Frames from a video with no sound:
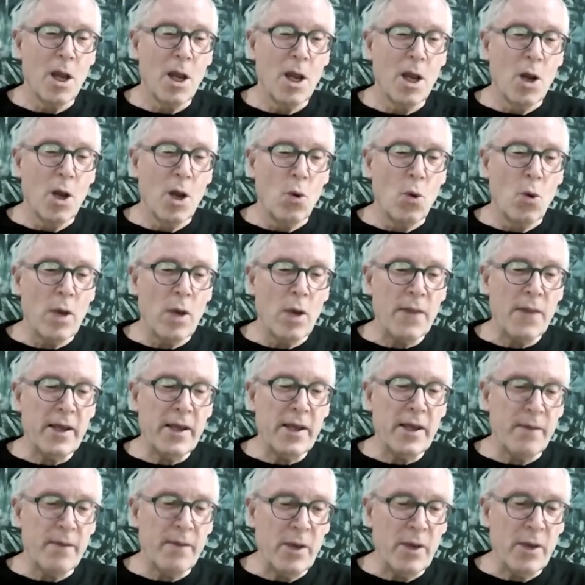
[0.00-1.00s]
I think I've
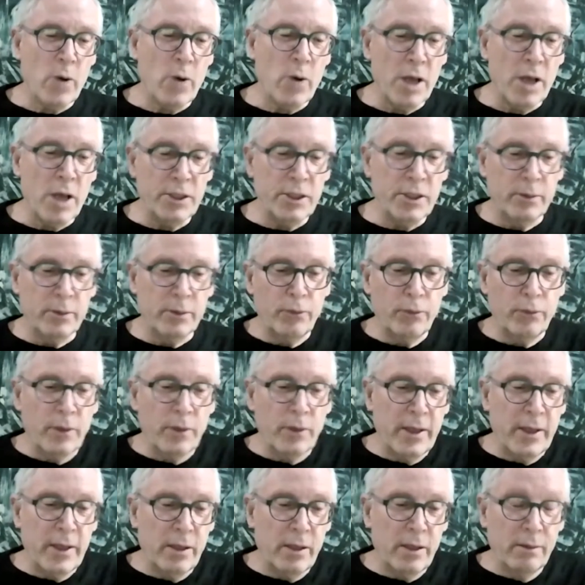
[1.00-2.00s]
been quoted probably
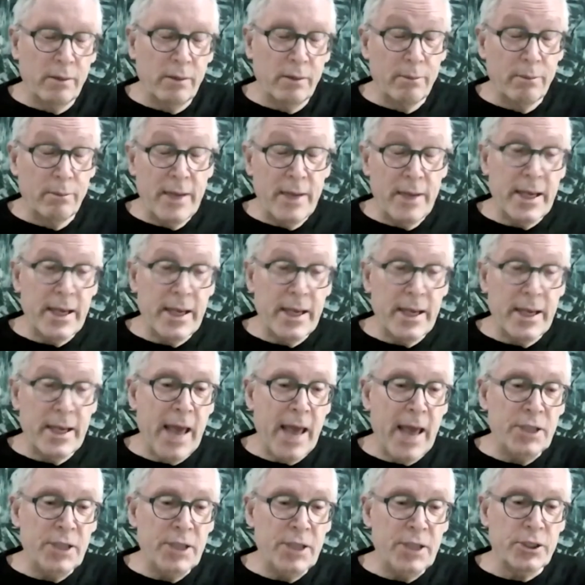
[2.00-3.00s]
on many
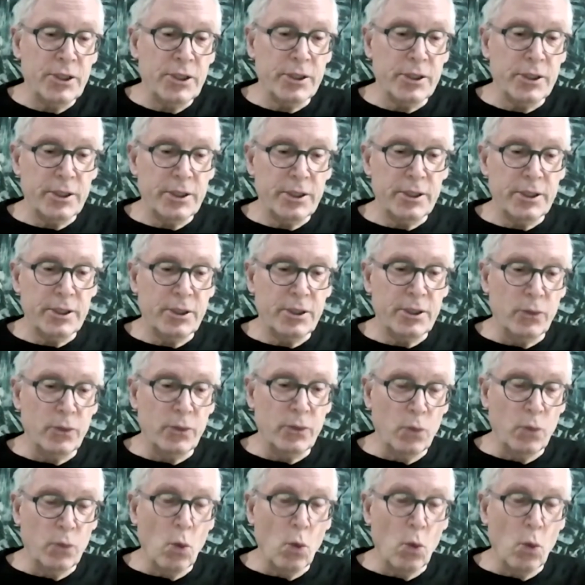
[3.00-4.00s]
occasions as to
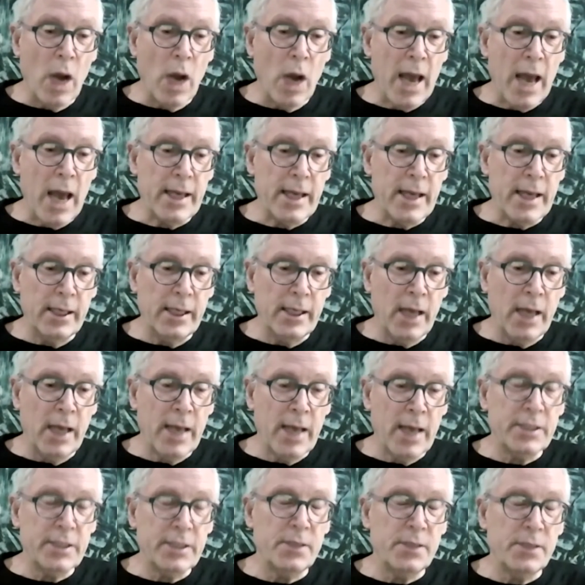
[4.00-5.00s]
why line
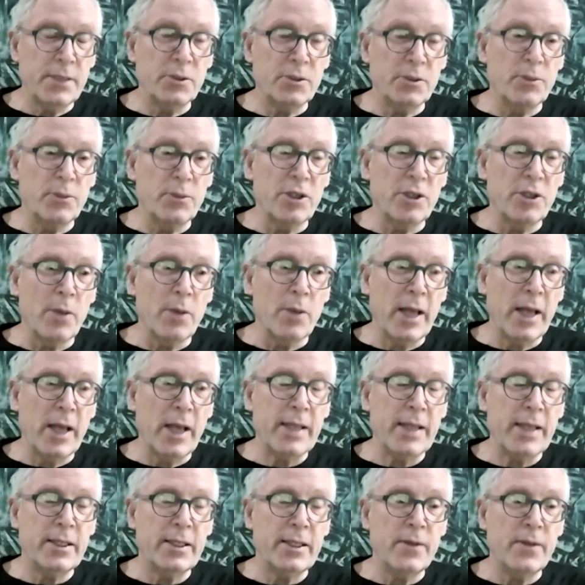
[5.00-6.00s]
seems to
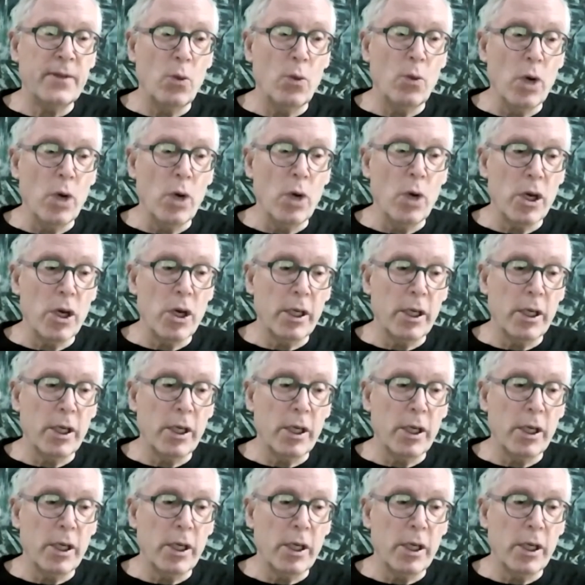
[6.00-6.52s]
predominate in the work.